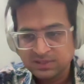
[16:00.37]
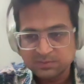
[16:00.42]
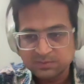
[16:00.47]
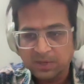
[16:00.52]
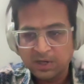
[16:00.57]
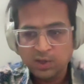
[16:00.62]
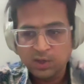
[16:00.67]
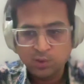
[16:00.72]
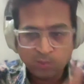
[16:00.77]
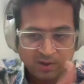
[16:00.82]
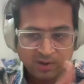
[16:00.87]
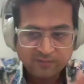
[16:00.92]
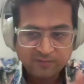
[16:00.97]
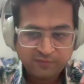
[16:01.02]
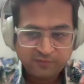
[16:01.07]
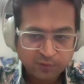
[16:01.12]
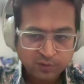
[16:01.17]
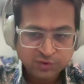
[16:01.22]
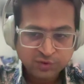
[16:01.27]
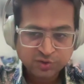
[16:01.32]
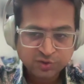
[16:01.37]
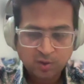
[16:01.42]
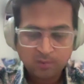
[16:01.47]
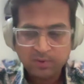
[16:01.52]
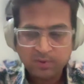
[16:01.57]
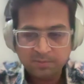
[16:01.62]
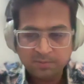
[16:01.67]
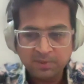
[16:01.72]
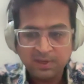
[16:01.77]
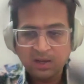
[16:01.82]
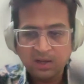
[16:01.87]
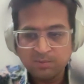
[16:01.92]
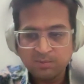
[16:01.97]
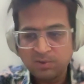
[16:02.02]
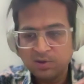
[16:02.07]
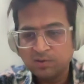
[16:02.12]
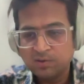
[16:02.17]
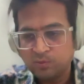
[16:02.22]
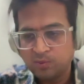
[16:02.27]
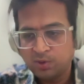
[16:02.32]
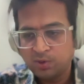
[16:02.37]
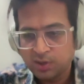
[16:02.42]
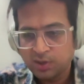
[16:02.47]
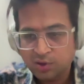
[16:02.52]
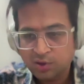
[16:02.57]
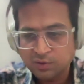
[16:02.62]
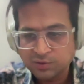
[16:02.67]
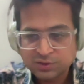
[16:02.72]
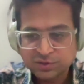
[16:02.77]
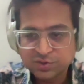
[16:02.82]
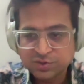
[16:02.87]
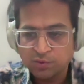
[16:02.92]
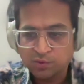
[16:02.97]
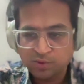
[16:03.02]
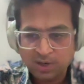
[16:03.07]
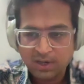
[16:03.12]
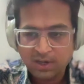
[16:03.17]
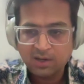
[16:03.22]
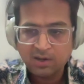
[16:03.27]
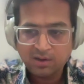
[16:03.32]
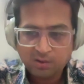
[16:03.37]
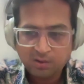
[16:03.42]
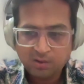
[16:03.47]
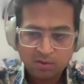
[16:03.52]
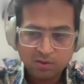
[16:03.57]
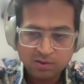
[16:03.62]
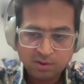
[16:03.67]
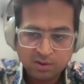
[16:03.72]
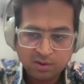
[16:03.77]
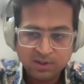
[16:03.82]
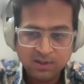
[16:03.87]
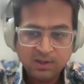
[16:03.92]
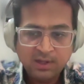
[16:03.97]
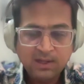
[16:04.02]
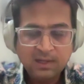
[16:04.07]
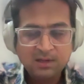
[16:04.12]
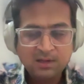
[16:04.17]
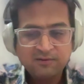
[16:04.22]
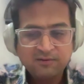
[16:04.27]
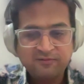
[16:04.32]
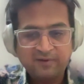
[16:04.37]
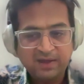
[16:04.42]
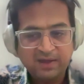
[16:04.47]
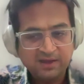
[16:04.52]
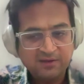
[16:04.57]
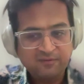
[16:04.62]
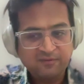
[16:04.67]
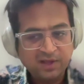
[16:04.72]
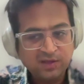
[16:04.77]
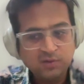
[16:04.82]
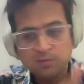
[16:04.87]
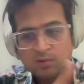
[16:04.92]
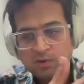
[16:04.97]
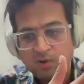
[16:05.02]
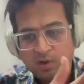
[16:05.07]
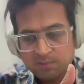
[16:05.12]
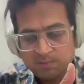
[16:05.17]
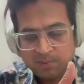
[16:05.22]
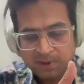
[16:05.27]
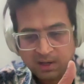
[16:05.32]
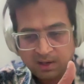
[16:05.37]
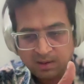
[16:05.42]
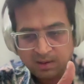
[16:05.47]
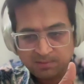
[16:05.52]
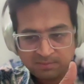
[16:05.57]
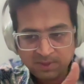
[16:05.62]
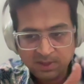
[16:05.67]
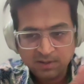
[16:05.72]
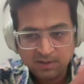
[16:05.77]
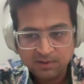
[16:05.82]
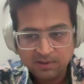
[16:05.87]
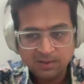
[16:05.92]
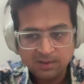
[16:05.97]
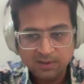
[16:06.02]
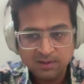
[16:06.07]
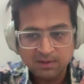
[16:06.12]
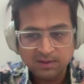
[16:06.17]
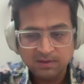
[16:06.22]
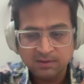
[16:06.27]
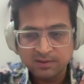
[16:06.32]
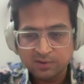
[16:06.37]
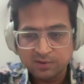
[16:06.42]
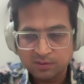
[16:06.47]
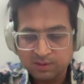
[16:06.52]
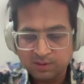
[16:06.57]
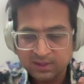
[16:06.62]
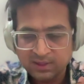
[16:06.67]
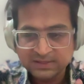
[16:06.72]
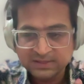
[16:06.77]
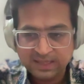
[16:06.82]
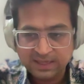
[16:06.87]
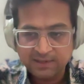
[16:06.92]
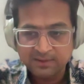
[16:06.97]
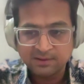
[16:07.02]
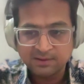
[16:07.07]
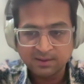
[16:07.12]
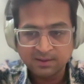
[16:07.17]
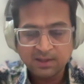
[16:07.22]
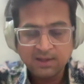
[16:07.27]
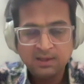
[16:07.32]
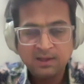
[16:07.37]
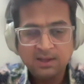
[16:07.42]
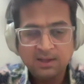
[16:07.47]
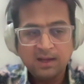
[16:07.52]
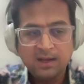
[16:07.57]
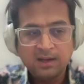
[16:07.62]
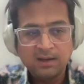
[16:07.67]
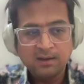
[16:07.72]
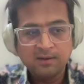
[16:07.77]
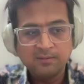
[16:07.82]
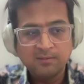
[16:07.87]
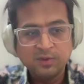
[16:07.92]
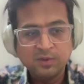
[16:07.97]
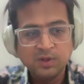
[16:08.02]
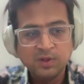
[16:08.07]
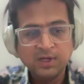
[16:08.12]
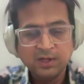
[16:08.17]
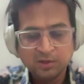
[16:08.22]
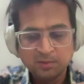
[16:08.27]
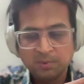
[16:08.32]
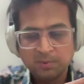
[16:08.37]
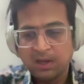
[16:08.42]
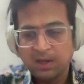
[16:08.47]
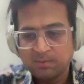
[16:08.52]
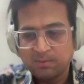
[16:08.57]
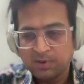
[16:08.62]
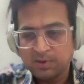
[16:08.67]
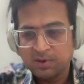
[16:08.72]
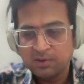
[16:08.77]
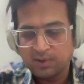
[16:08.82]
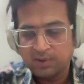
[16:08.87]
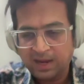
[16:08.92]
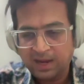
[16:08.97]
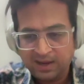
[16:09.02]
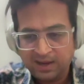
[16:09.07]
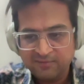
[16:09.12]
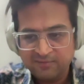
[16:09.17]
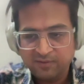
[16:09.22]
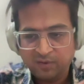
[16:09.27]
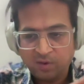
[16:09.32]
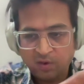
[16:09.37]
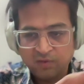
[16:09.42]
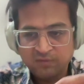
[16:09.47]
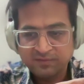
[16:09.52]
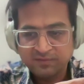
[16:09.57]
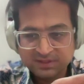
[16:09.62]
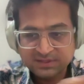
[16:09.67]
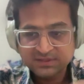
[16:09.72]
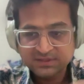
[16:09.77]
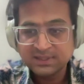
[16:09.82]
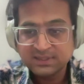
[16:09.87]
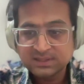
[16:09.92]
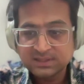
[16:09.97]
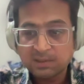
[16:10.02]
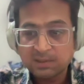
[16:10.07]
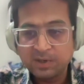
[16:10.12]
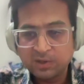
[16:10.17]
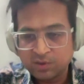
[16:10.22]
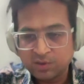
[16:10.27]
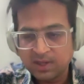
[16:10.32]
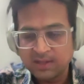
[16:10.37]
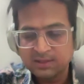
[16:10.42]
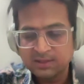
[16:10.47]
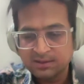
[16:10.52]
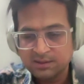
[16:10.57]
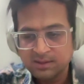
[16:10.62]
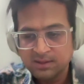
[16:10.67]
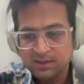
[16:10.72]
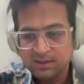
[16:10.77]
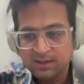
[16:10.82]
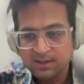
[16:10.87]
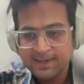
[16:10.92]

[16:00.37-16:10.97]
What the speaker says: Just by knowing Photoshop or being able to work on Sora or on Firefly, you will not become a designer. You need to be able to have all of these things coming together.